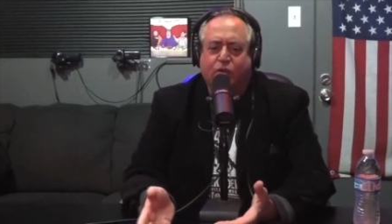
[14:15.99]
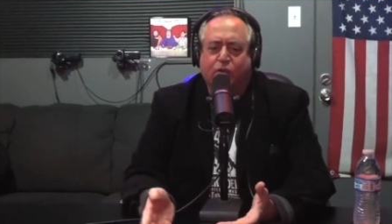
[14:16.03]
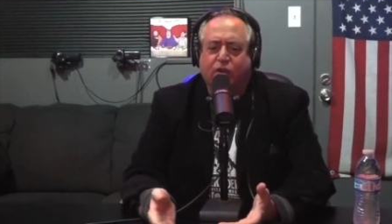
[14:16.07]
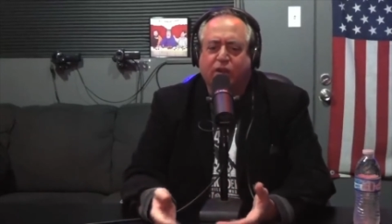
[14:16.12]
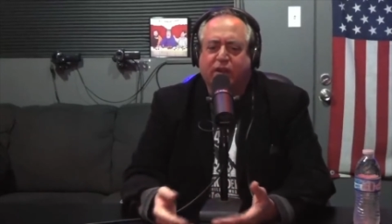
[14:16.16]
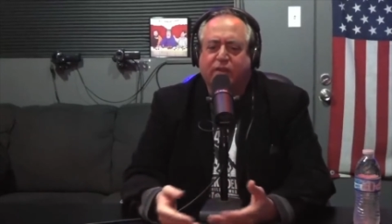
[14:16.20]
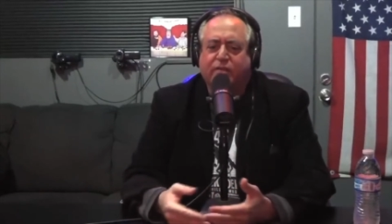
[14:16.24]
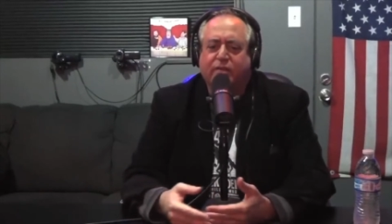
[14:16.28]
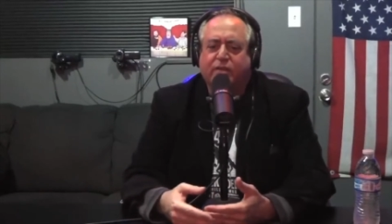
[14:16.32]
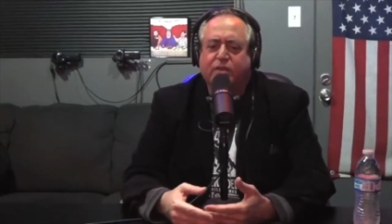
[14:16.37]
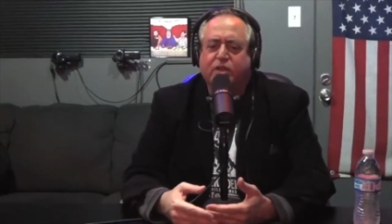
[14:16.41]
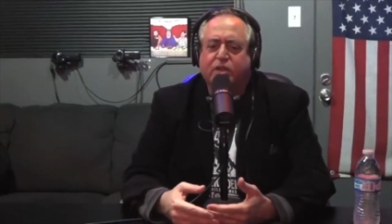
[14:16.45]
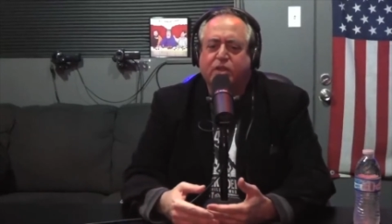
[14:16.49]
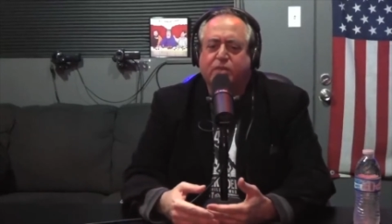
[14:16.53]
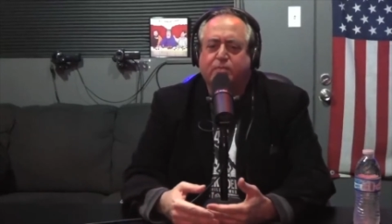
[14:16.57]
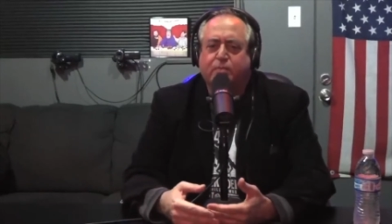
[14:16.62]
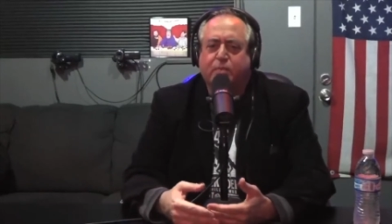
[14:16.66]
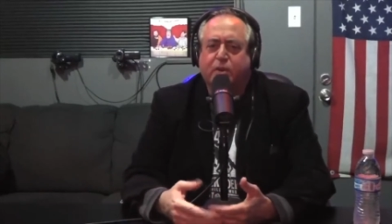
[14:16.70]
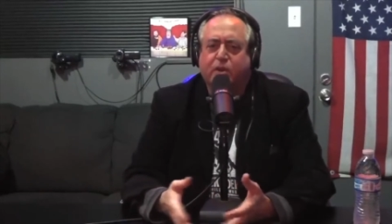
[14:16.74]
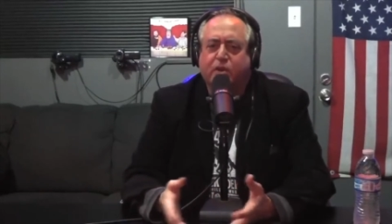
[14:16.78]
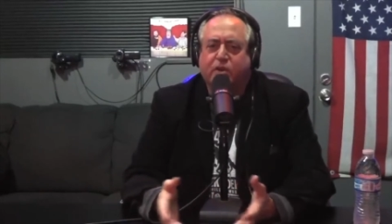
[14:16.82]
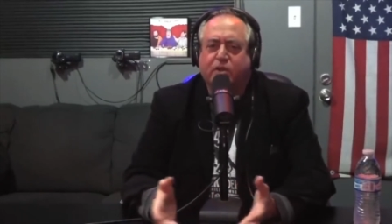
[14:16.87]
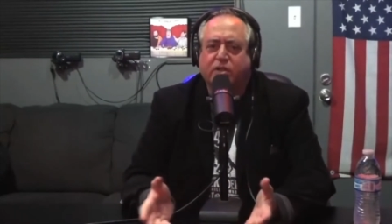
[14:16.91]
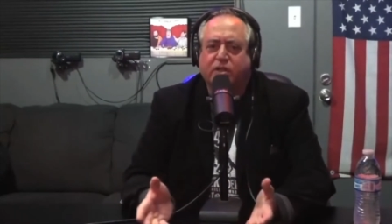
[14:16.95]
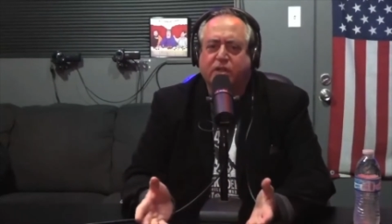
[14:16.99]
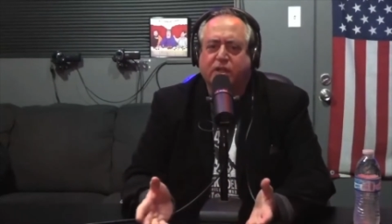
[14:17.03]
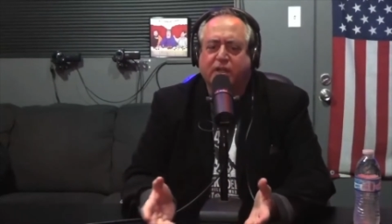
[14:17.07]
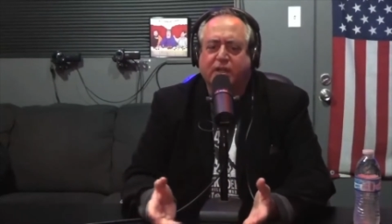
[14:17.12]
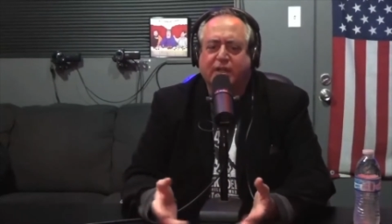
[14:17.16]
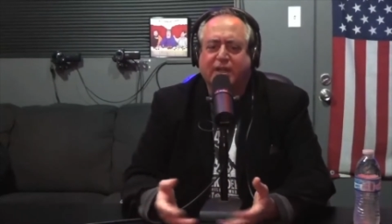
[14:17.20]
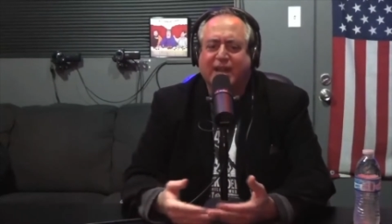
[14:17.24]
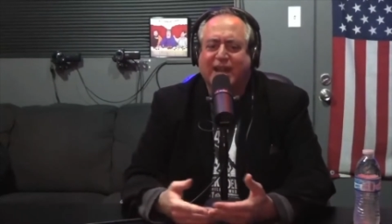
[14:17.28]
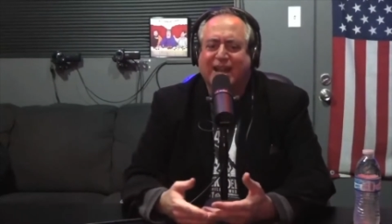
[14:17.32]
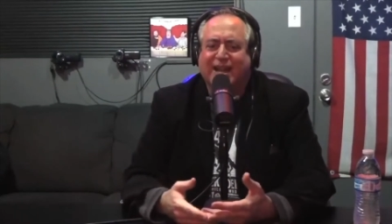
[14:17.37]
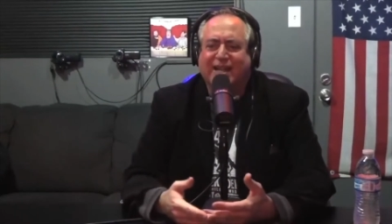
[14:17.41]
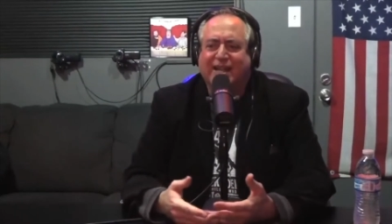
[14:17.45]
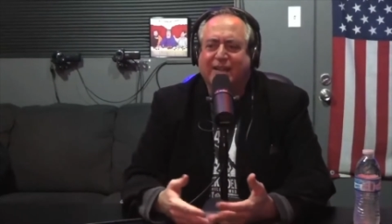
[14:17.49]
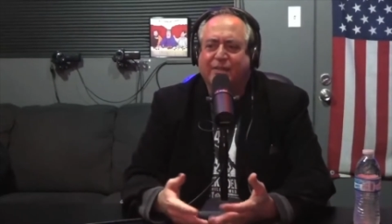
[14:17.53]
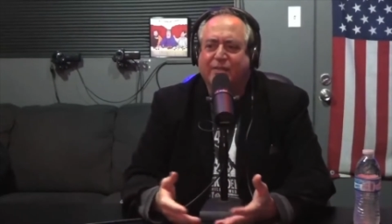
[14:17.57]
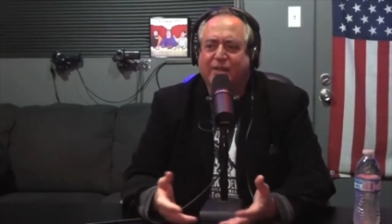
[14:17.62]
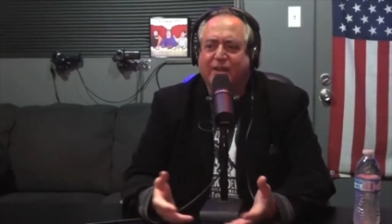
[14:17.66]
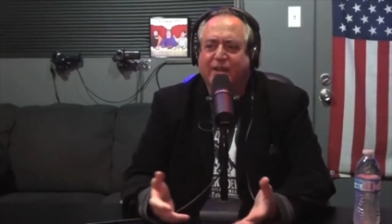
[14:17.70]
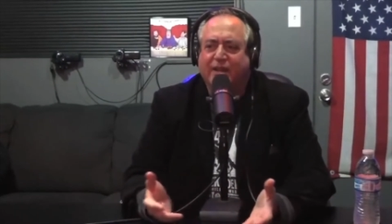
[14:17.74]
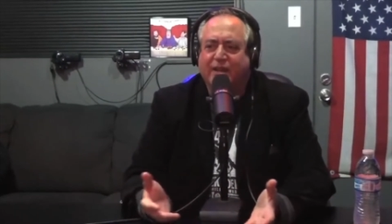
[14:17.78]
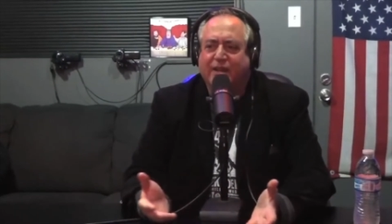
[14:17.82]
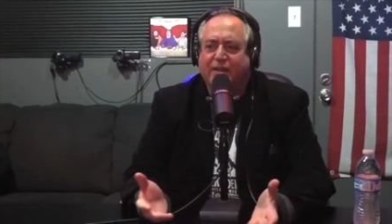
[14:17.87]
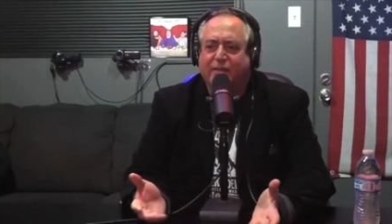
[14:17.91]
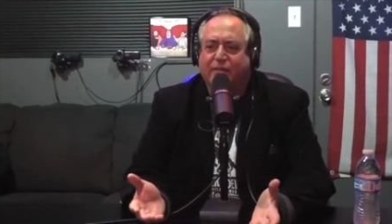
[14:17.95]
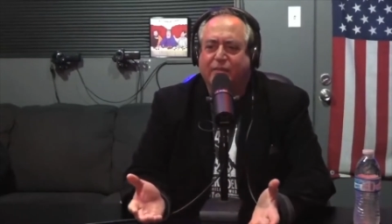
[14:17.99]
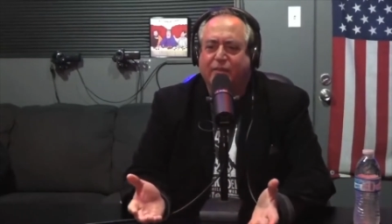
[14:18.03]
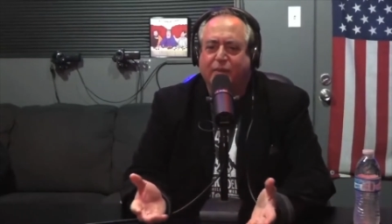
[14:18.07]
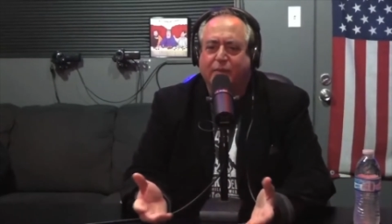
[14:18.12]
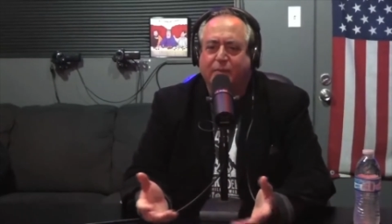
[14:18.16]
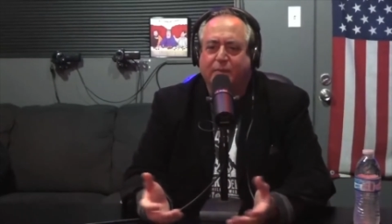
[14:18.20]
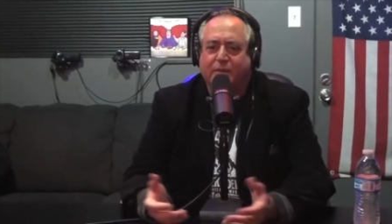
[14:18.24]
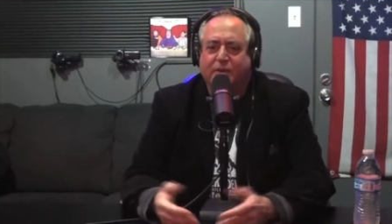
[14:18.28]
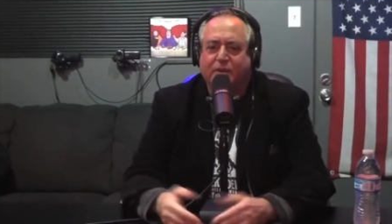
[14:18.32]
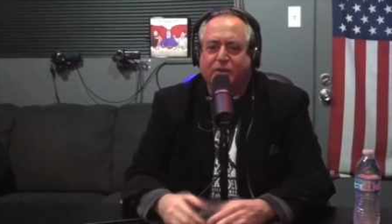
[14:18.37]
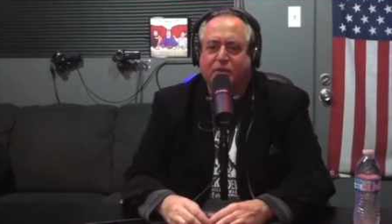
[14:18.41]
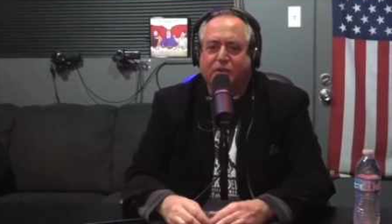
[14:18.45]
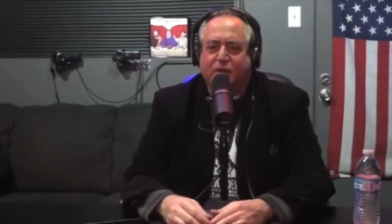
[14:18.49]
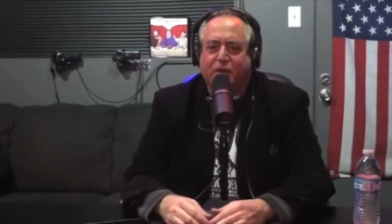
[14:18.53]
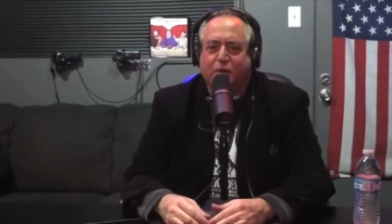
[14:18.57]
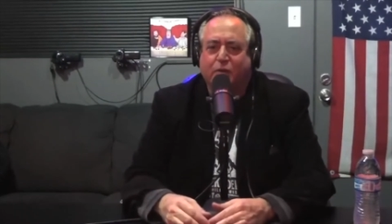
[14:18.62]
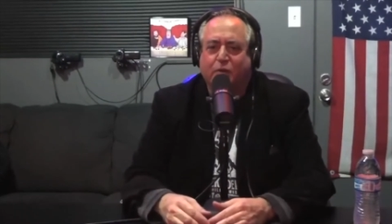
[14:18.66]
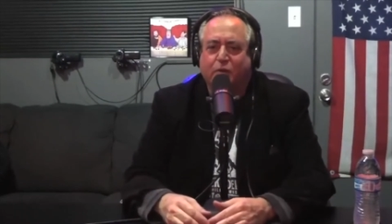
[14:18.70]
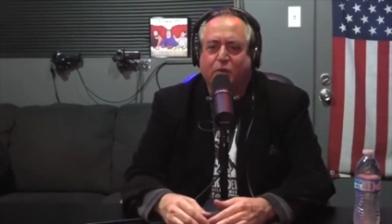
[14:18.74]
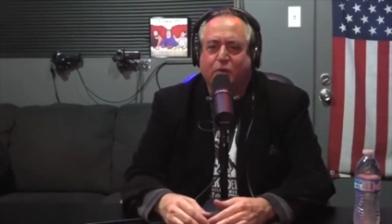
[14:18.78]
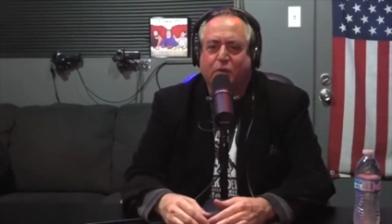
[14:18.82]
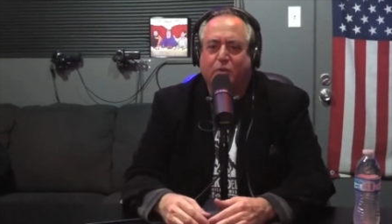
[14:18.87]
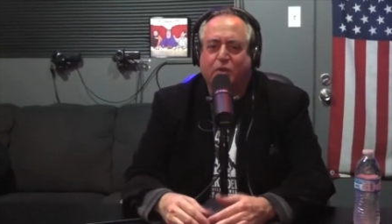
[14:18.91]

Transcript: or even just person, not even in the film industry.